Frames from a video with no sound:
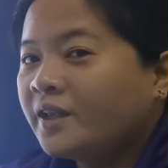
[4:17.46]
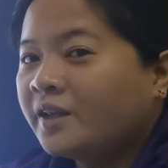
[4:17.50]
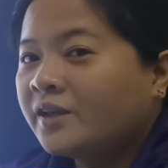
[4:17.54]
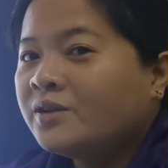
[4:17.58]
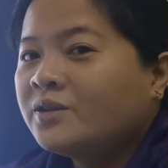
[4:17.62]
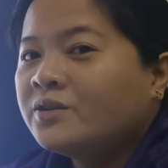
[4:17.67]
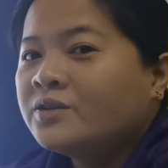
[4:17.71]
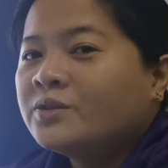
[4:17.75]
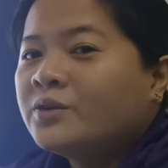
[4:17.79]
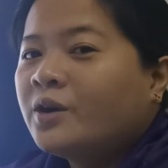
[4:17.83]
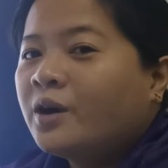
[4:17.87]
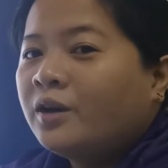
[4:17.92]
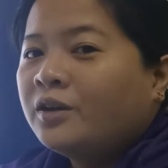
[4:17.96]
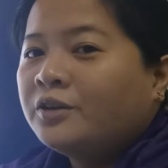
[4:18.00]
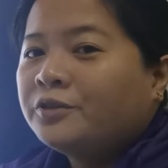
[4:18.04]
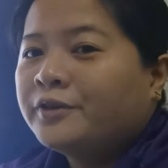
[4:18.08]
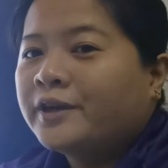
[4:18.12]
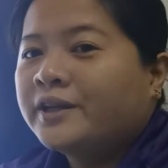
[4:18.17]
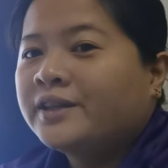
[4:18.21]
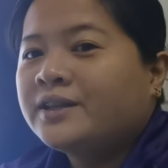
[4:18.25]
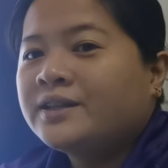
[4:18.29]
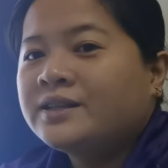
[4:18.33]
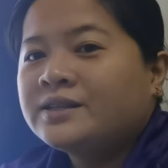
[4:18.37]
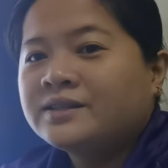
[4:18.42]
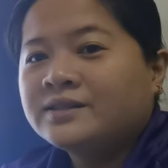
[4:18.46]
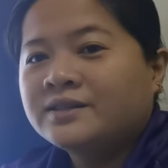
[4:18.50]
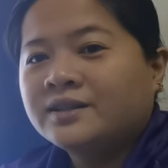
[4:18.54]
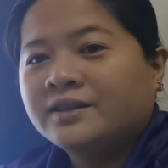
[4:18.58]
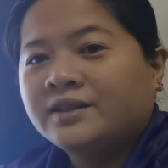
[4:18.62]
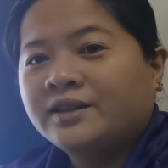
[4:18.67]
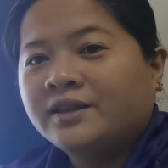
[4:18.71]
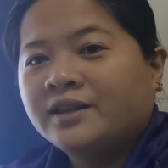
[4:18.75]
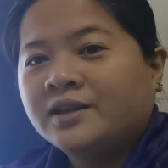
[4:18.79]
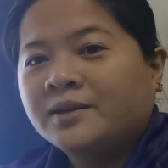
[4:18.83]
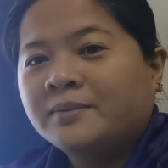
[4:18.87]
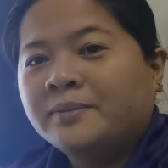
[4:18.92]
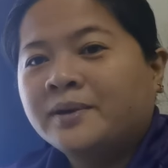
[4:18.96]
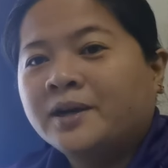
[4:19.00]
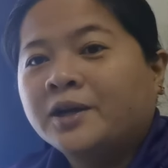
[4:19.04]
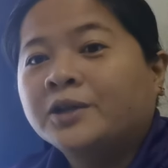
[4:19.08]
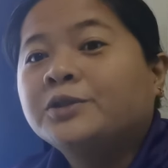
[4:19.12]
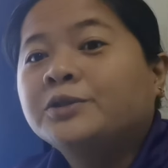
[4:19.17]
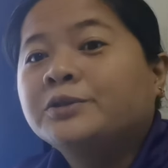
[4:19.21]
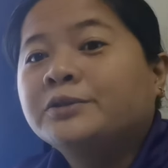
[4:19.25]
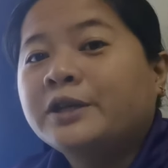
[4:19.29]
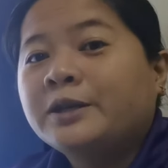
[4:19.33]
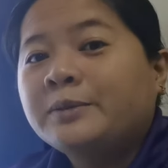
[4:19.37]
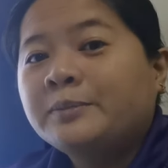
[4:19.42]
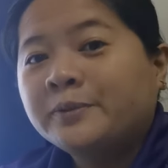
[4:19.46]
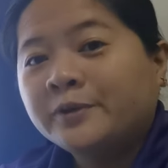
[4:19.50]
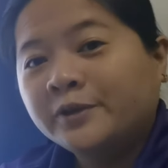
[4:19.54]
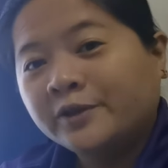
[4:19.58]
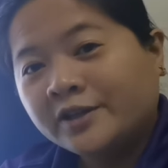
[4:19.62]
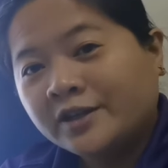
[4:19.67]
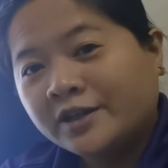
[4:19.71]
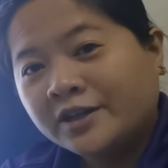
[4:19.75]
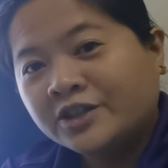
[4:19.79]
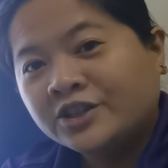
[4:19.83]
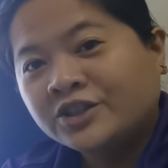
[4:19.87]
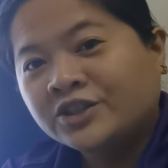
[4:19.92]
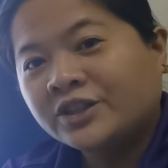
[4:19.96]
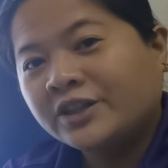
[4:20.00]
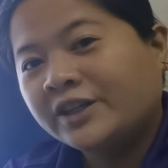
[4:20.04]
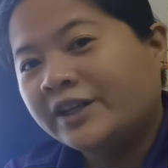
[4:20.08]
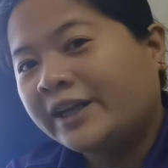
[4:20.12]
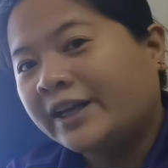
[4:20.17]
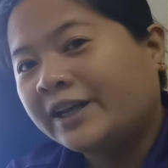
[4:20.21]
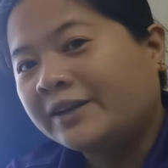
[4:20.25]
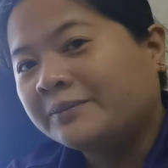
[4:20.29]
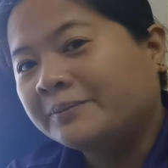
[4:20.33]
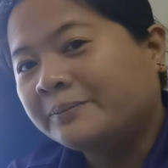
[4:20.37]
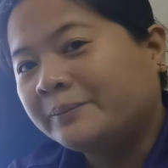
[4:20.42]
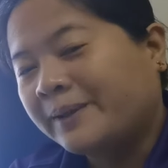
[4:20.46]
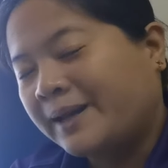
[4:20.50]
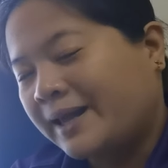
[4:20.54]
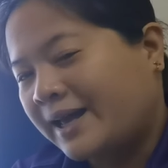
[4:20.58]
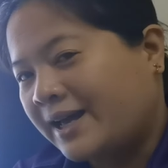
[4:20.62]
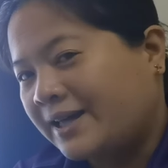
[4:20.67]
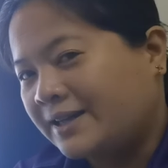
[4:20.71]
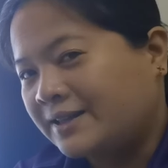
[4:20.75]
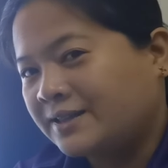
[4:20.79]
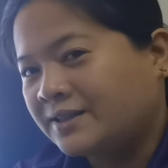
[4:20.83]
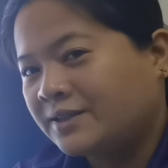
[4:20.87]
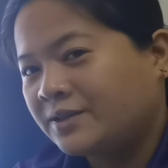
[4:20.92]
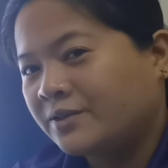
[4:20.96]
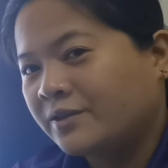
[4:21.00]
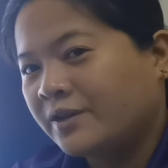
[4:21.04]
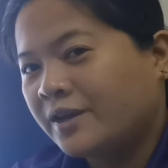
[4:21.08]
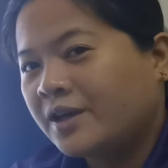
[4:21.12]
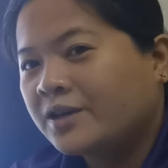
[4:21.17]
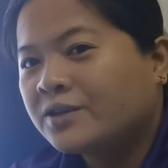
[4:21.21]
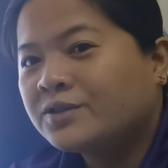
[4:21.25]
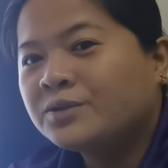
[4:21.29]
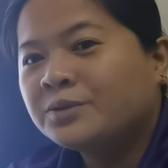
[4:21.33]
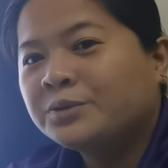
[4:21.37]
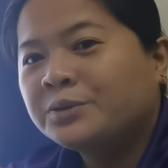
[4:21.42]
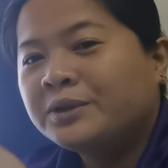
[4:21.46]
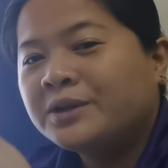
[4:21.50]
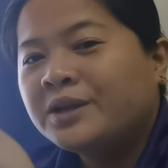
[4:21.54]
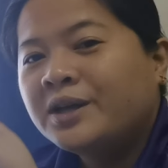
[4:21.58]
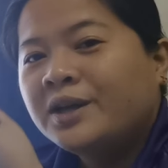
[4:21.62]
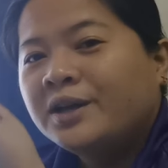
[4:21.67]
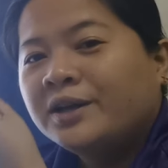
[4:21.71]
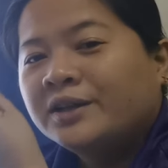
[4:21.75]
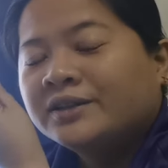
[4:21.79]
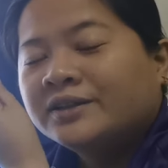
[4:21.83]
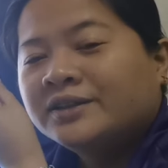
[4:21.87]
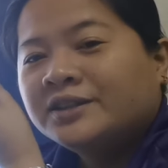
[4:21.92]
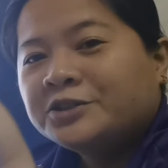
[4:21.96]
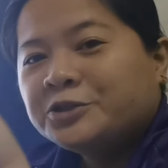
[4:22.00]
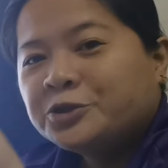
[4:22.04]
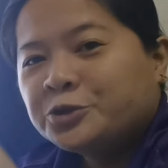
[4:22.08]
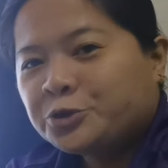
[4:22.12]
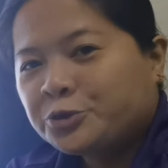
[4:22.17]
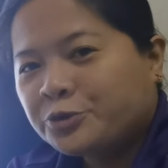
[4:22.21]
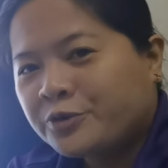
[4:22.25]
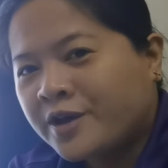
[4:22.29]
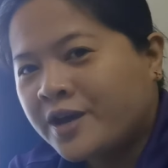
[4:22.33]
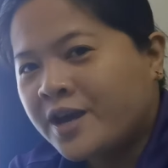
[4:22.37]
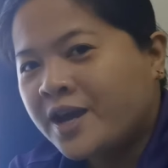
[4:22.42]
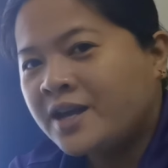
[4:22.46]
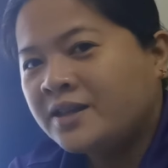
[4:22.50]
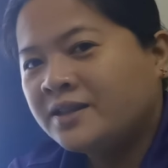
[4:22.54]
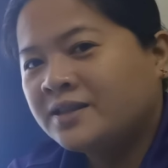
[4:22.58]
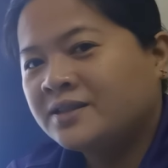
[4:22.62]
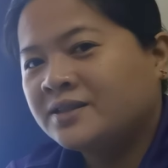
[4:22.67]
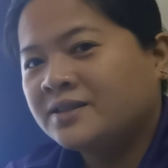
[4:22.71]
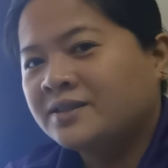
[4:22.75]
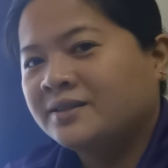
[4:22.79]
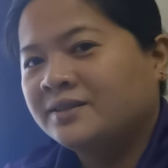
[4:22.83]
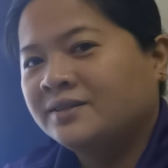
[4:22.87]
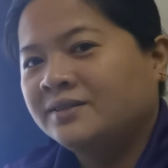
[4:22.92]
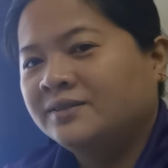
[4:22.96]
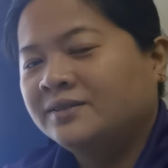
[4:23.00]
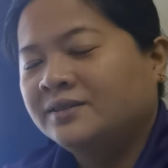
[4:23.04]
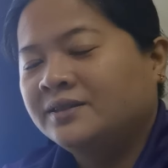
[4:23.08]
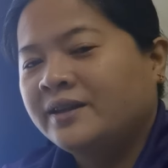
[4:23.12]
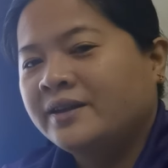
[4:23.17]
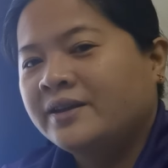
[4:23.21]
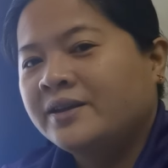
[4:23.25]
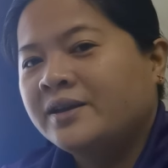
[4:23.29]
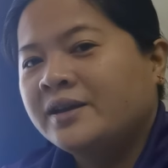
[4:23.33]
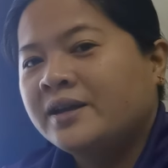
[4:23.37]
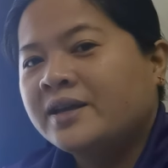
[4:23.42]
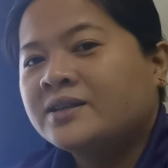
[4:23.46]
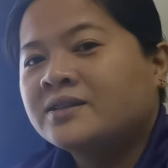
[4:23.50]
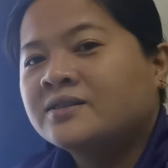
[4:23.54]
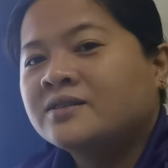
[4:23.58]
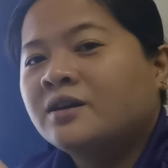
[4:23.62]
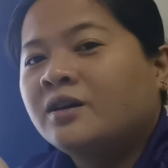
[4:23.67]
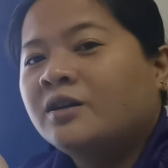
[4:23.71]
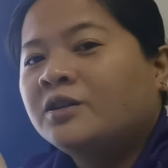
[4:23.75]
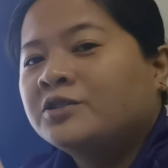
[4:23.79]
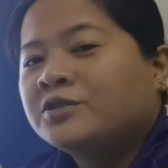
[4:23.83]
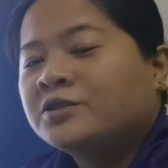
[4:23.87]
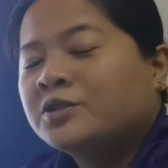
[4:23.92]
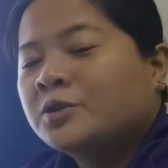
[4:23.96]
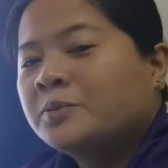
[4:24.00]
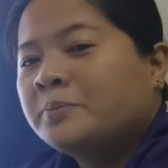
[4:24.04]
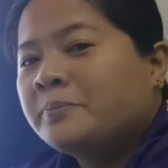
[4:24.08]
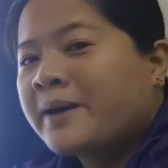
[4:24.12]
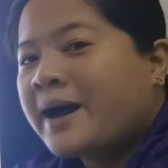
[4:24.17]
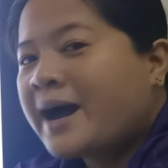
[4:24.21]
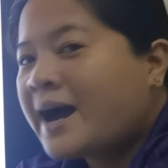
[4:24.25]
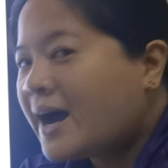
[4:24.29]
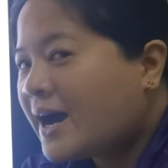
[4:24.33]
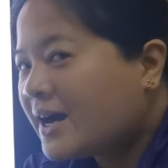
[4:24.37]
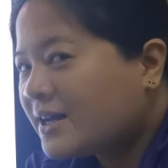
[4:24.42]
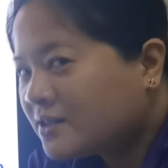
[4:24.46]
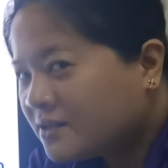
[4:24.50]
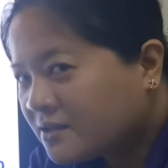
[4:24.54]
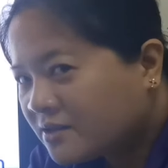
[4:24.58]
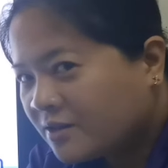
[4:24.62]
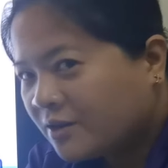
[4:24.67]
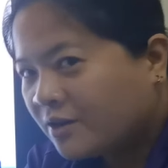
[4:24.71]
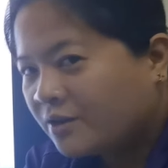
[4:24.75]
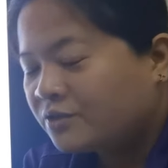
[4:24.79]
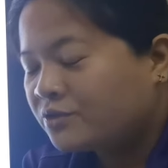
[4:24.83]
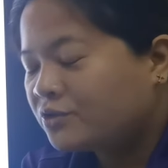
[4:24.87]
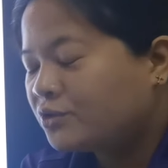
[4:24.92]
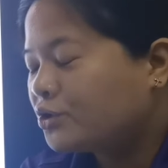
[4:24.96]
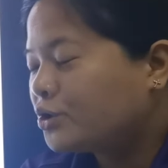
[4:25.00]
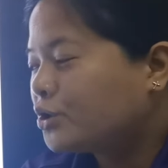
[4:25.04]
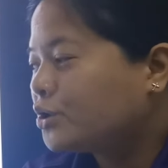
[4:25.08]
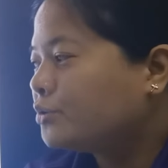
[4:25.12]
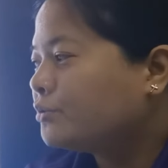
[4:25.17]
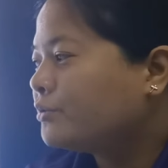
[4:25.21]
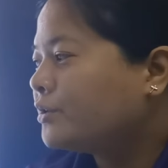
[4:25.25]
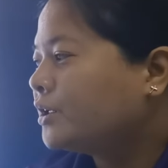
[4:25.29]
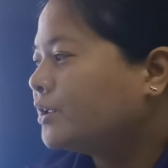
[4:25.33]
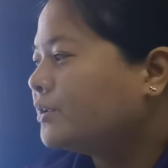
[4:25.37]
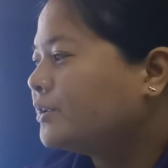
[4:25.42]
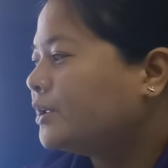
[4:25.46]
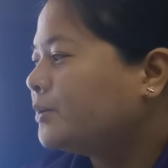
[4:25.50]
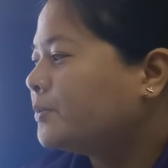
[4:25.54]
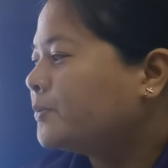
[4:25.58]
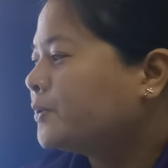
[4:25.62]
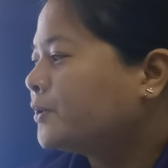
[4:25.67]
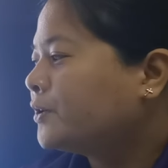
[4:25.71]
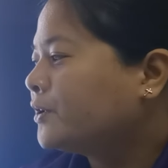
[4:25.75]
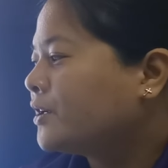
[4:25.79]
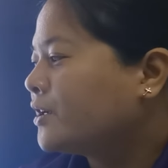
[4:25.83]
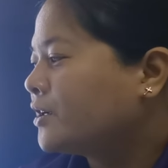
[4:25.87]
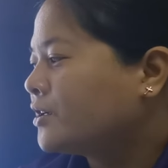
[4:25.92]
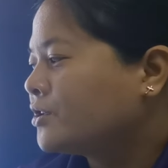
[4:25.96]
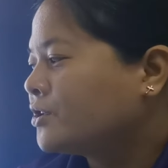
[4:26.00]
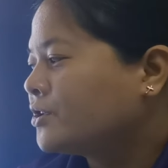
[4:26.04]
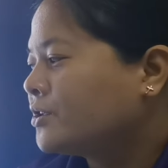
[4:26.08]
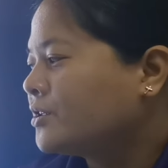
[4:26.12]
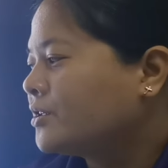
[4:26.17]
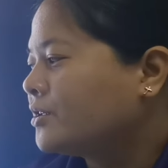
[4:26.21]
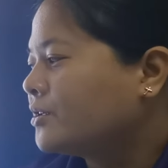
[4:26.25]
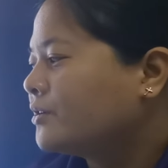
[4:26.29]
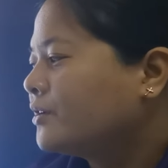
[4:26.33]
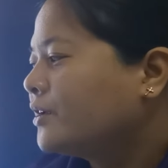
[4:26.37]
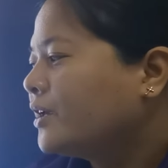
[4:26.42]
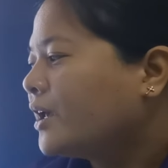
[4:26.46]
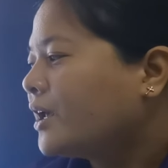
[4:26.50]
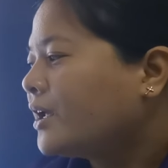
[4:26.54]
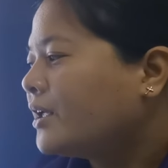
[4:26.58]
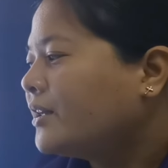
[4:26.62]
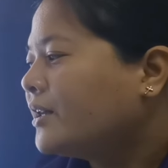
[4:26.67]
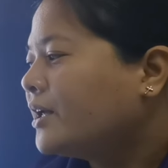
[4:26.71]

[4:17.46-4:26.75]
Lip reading: you already studied about reproduction in plants, okay? So the traits is also passed on during reproduction, okay?